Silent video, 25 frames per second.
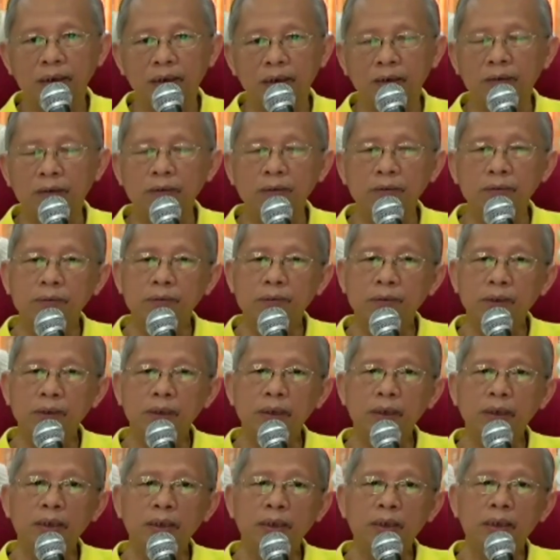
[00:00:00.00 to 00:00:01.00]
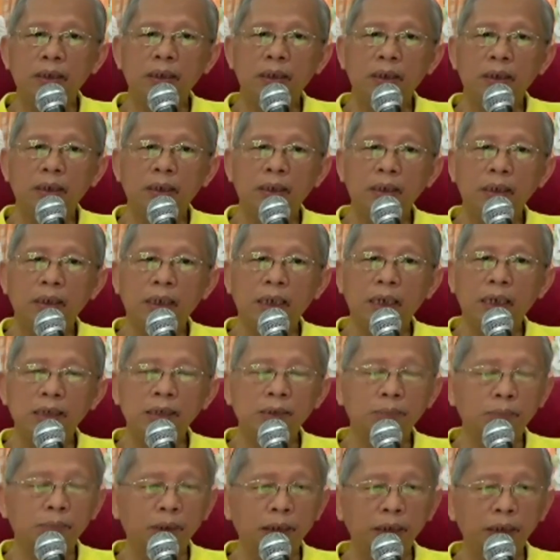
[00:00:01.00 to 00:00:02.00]
Not only
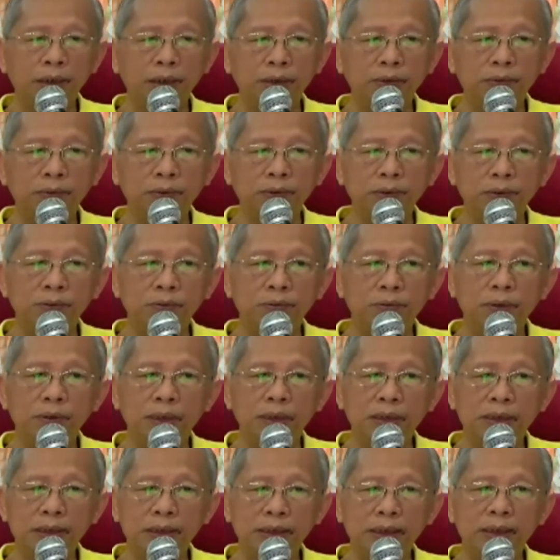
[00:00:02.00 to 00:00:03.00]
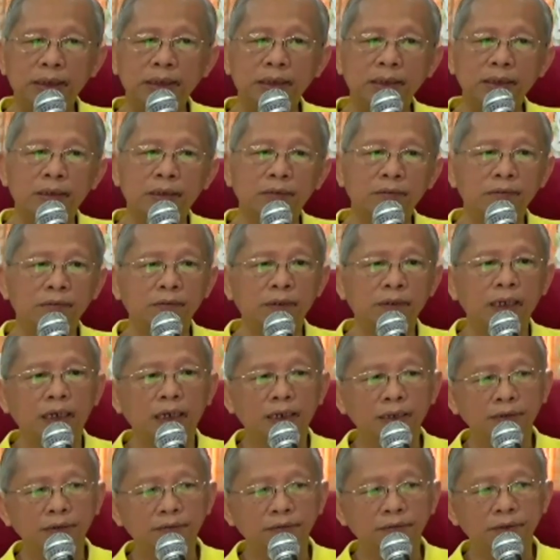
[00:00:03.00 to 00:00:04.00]
explain to you the secret of
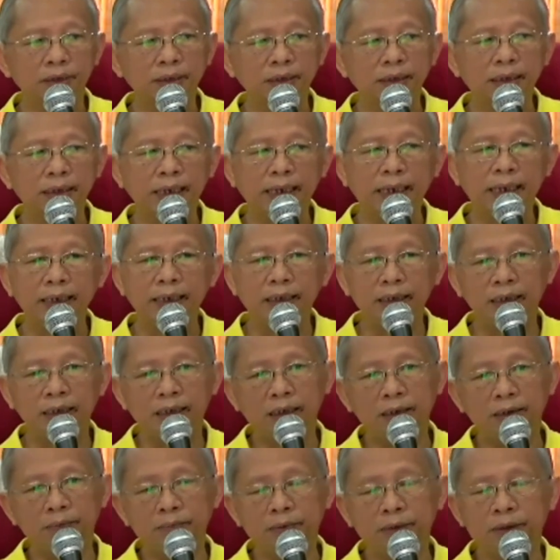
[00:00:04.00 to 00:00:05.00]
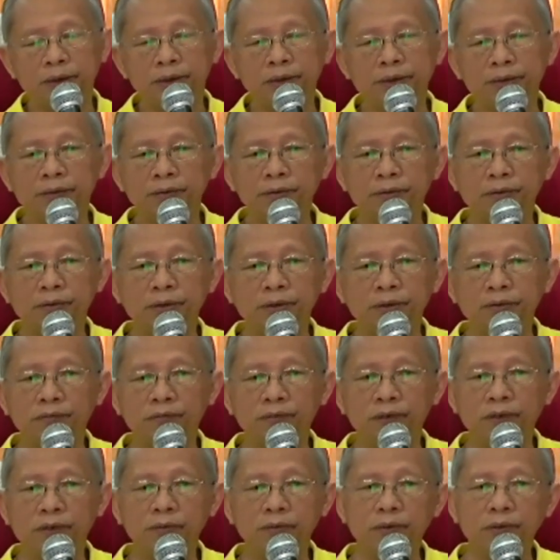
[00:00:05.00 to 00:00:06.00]
life, it enables you to
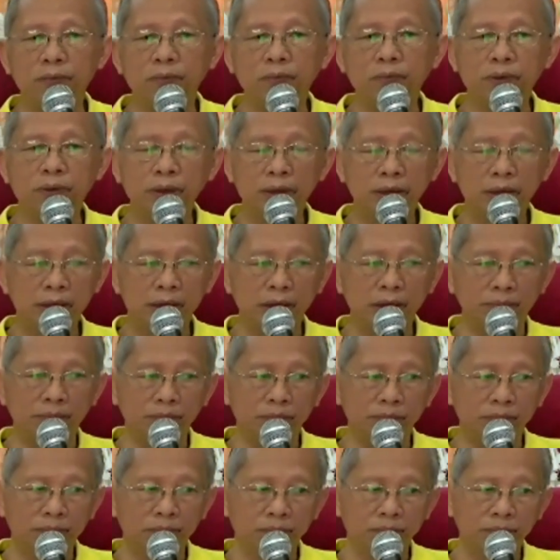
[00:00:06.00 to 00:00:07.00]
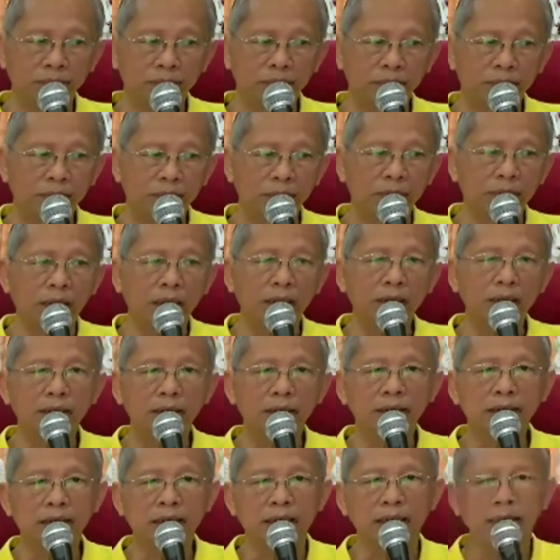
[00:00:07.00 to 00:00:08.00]
develop the wisdom to
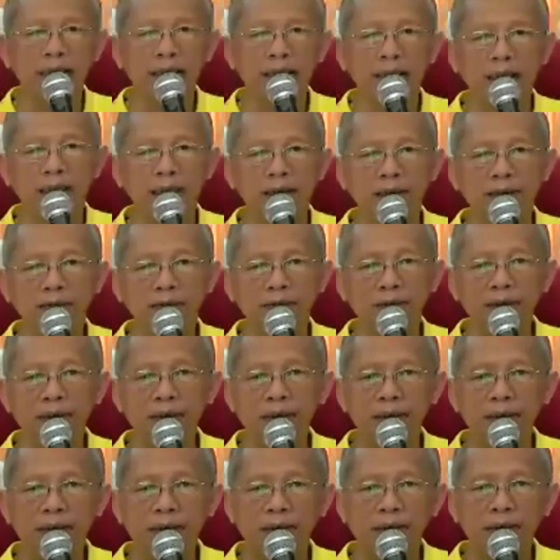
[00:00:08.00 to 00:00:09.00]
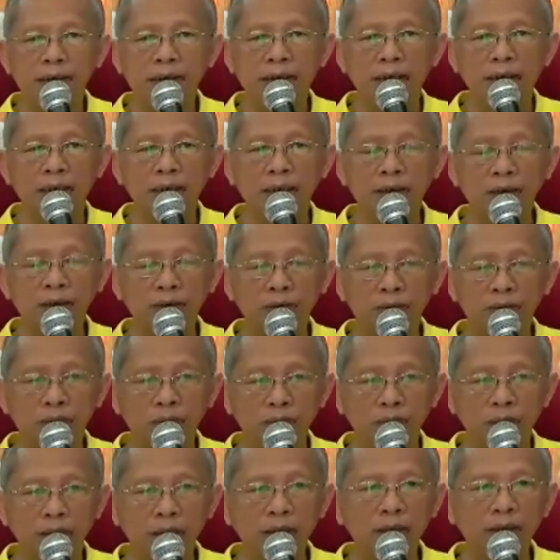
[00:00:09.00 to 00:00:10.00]
understand life, then to
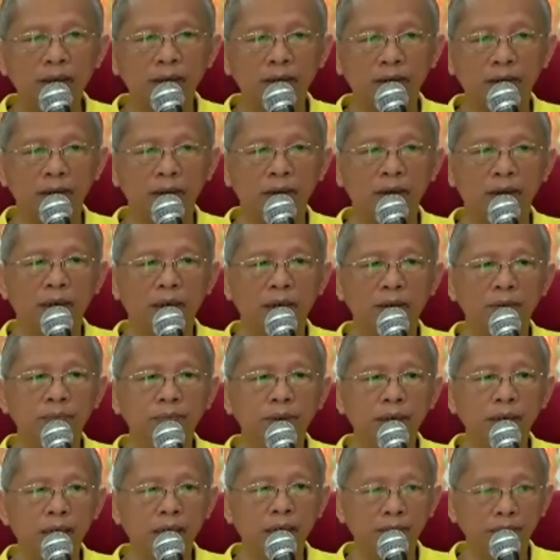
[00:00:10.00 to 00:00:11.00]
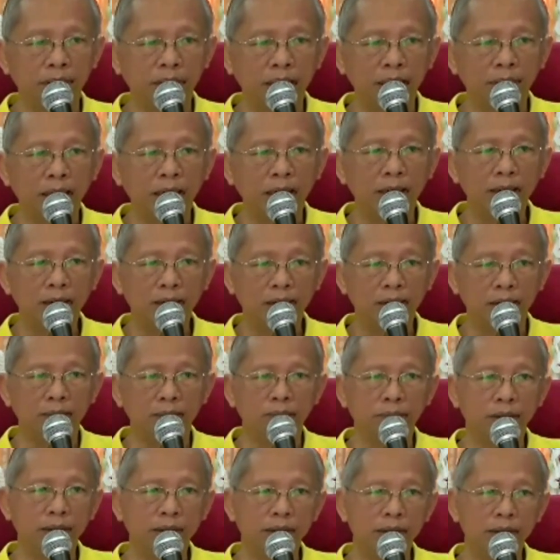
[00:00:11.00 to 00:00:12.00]
awaken and become
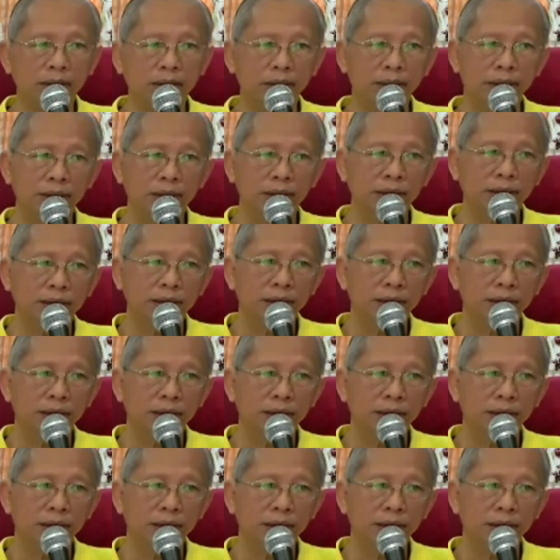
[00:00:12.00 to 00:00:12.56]
enlightened beings.